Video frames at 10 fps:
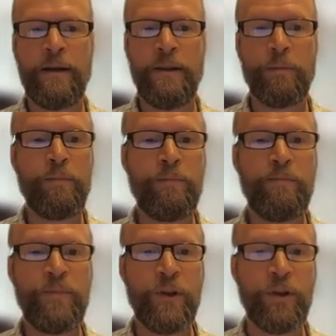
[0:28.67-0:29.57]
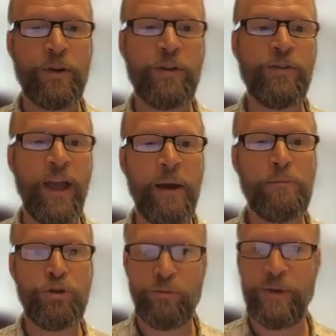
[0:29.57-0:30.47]
The
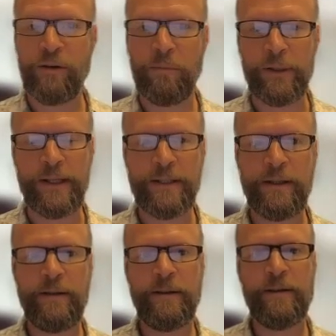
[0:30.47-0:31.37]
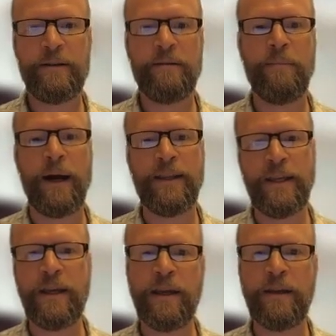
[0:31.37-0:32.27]
exam should be completed by
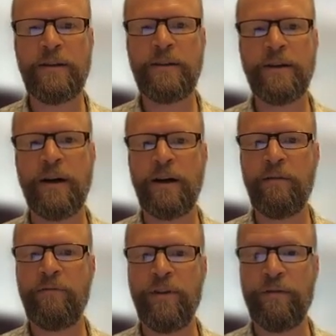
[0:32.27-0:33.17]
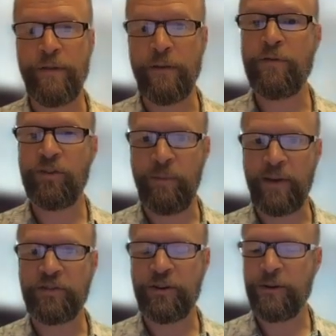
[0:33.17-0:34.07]
the end of the 5th
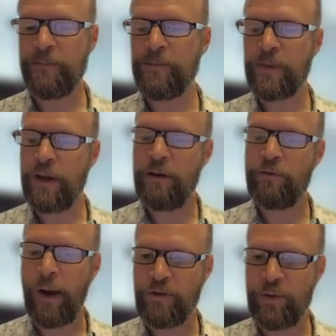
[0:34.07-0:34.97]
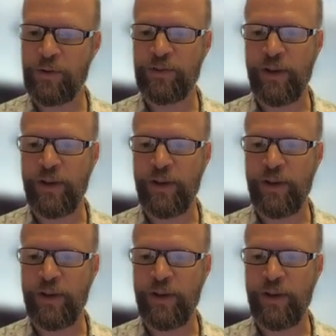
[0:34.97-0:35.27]
semester of graduate